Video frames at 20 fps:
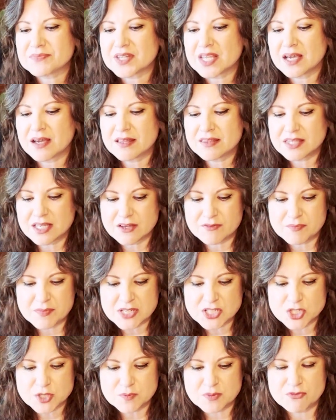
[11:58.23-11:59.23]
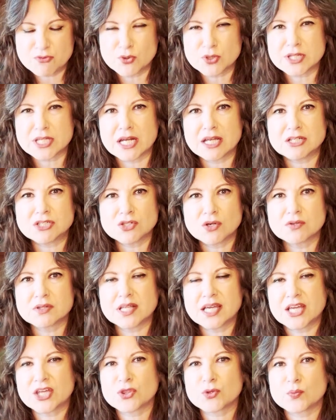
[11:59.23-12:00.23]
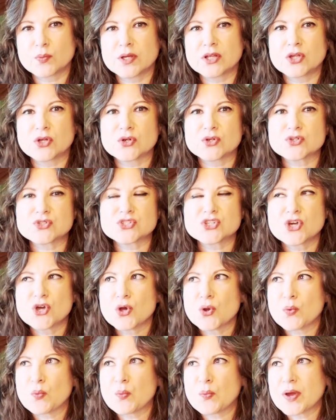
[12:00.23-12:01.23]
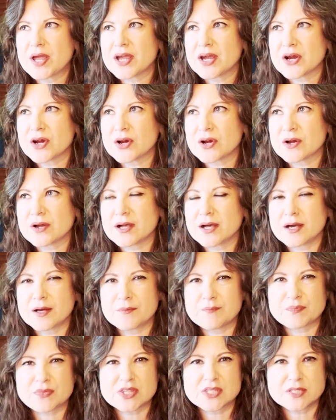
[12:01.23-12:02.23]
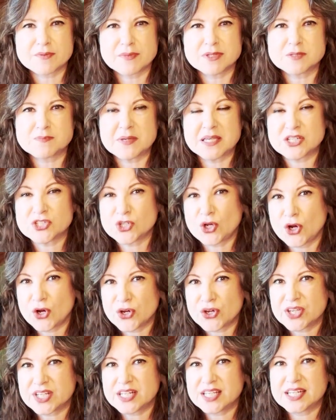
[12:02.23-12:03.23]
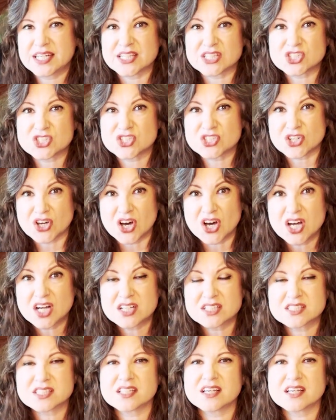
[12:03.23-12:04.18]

I think I've mentioned before that I don't like thrillers where someone's being targeted and stalked.